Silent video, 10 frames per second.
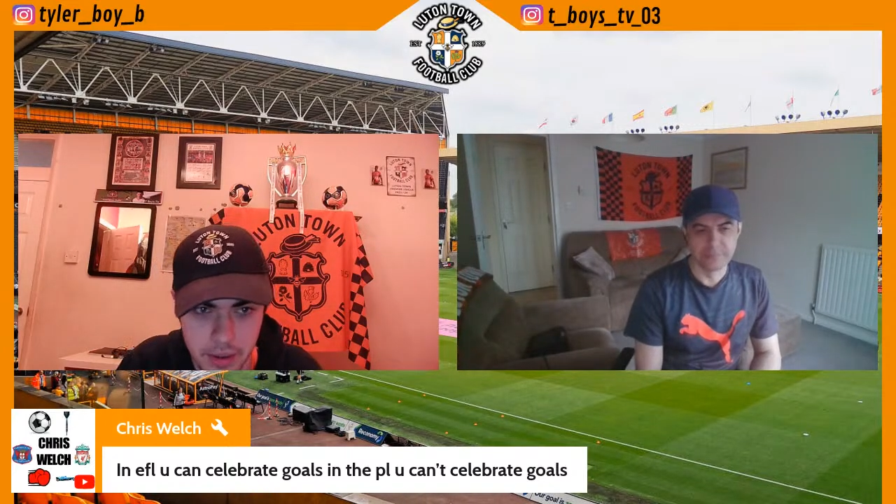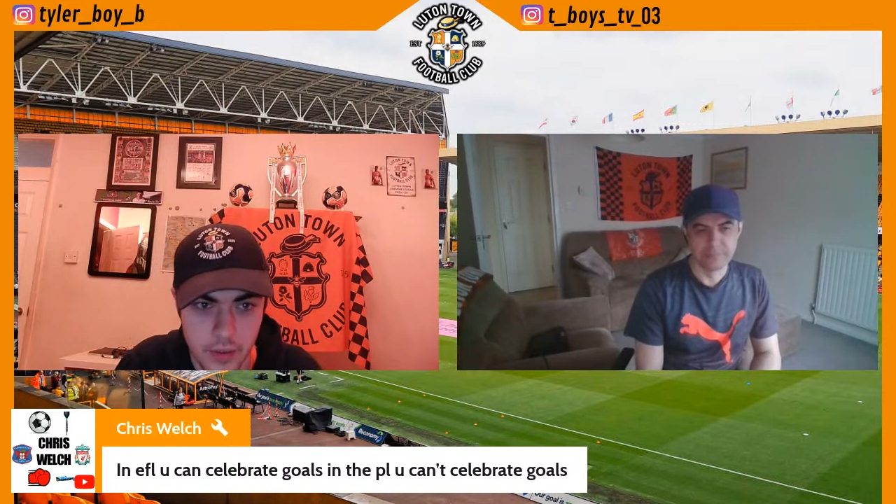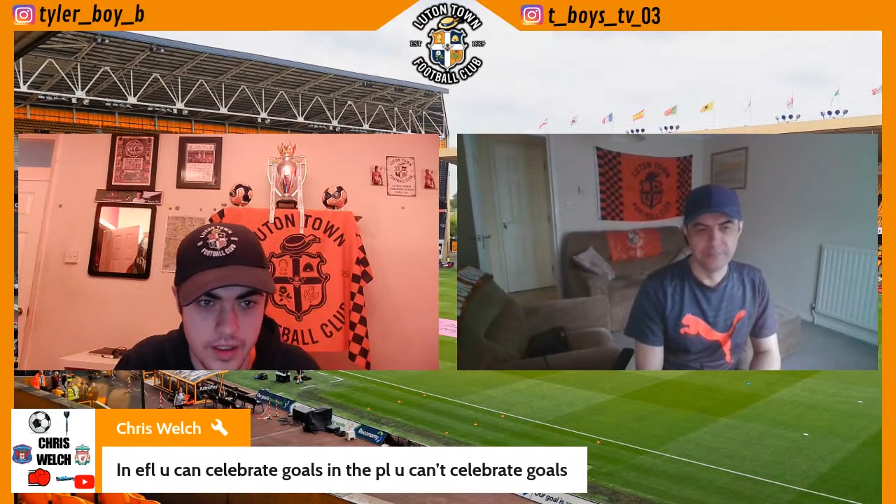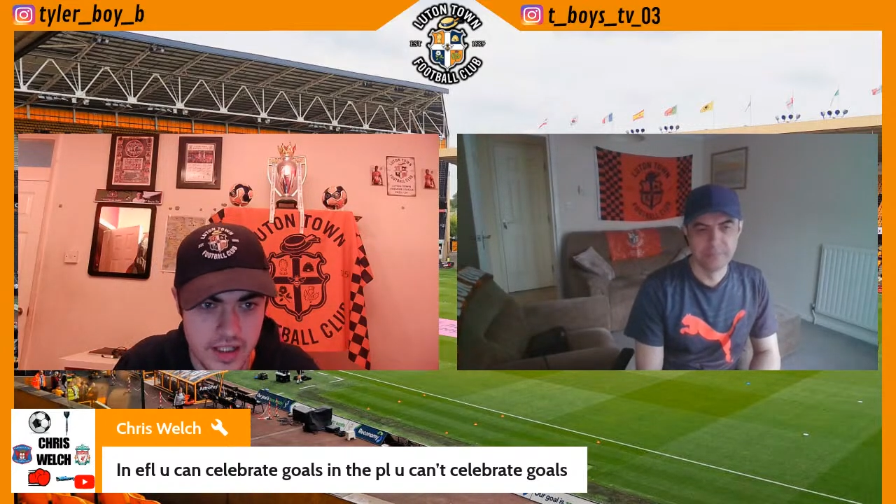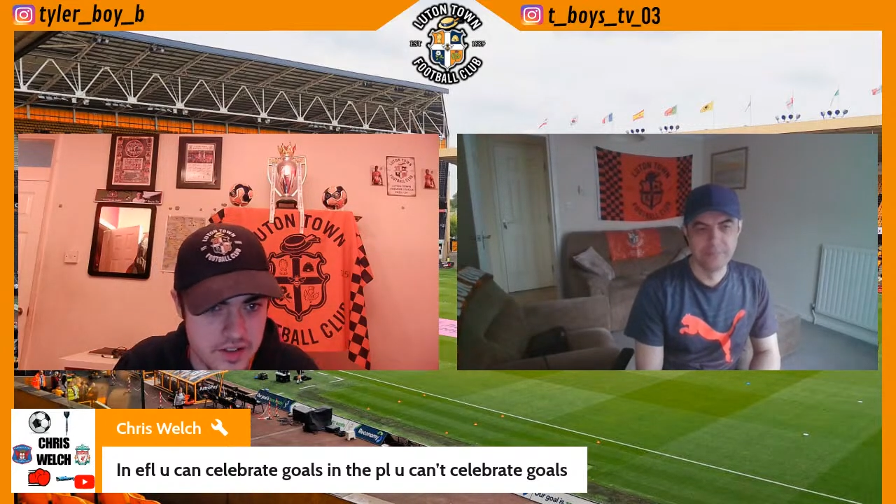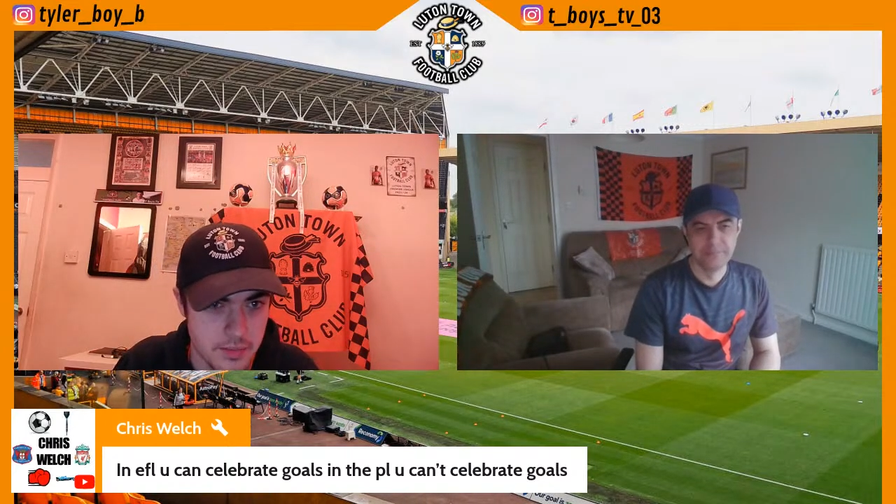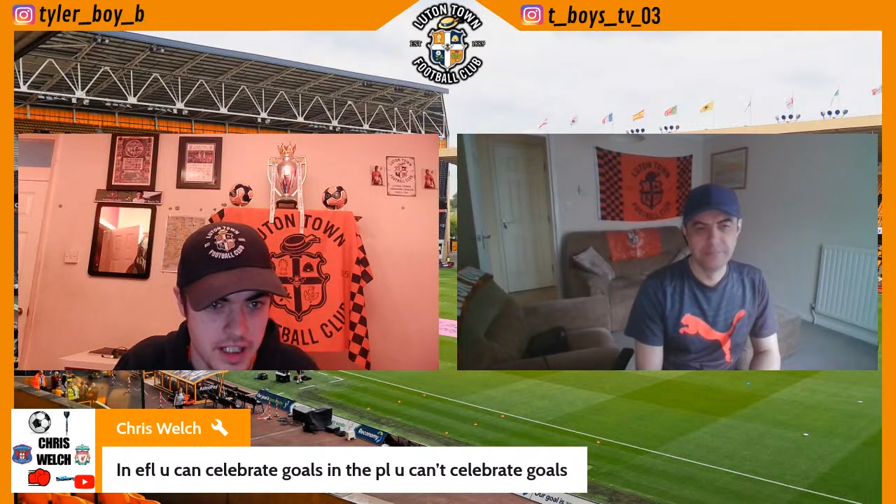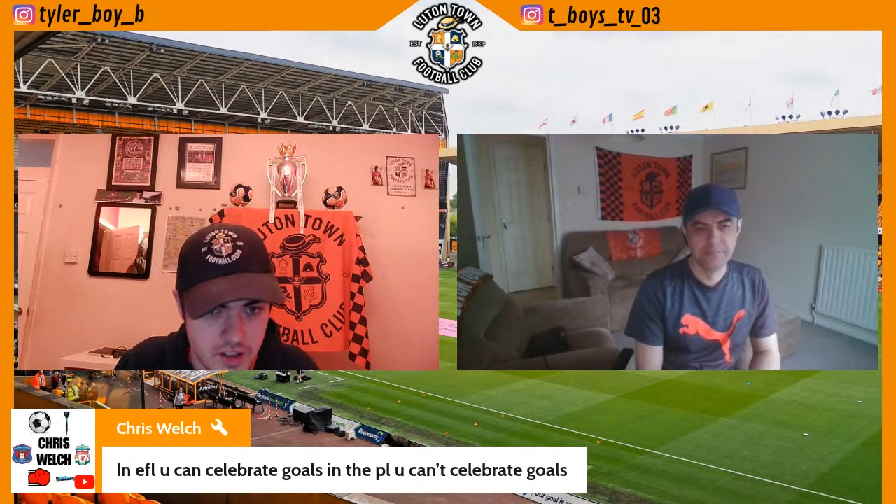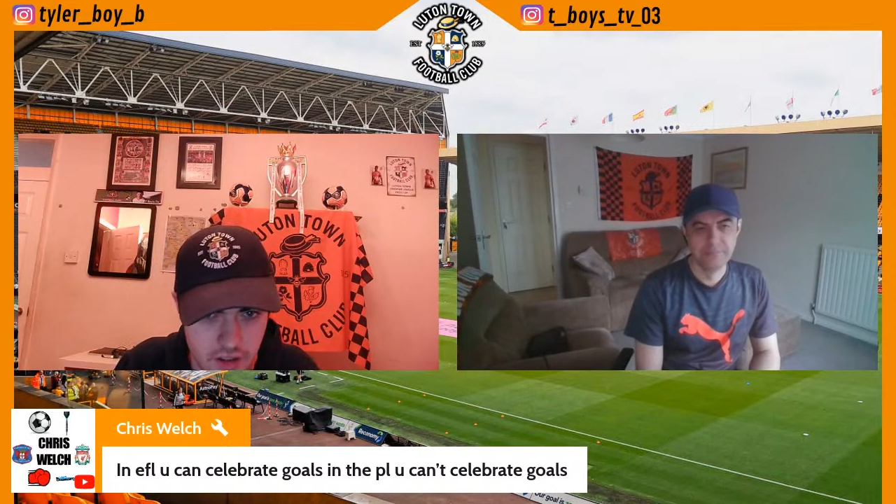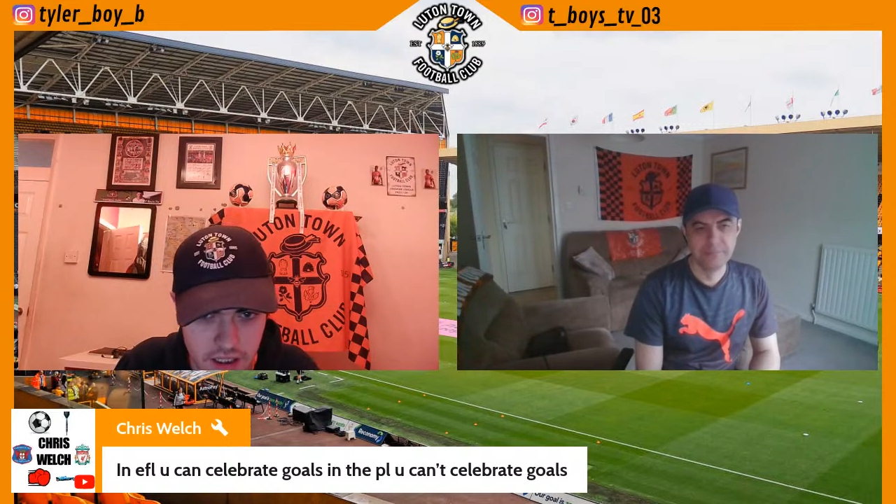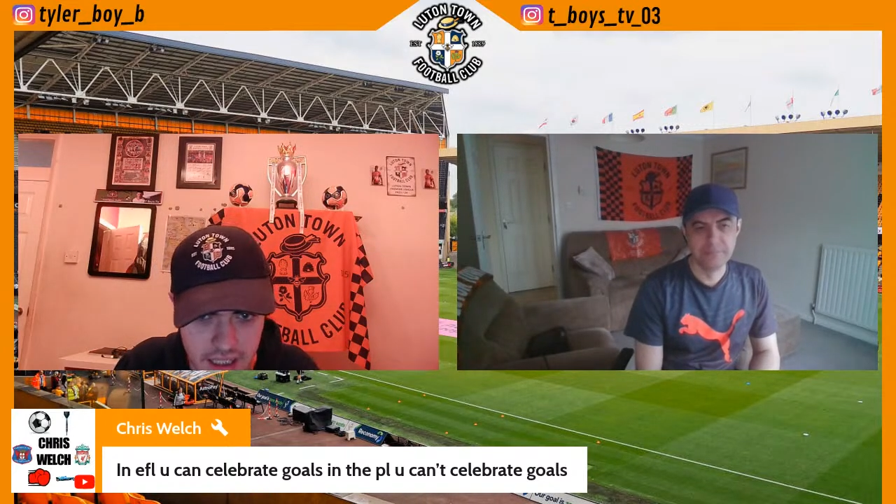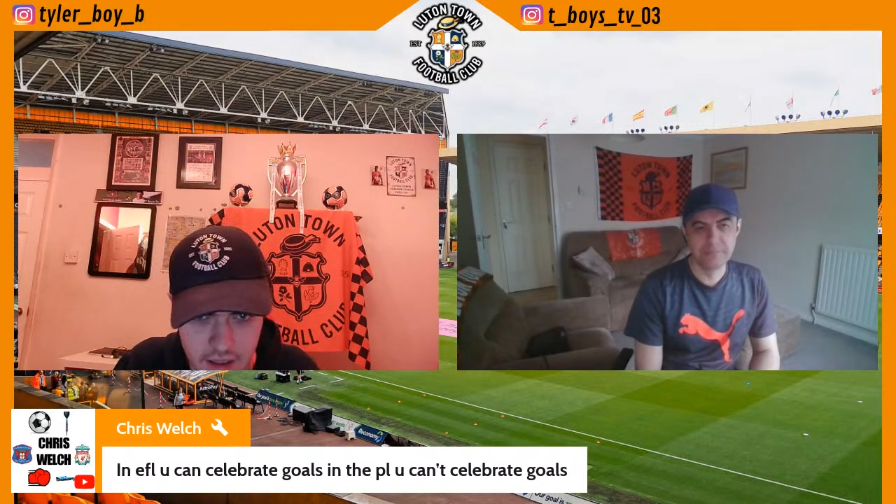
booing as much like that.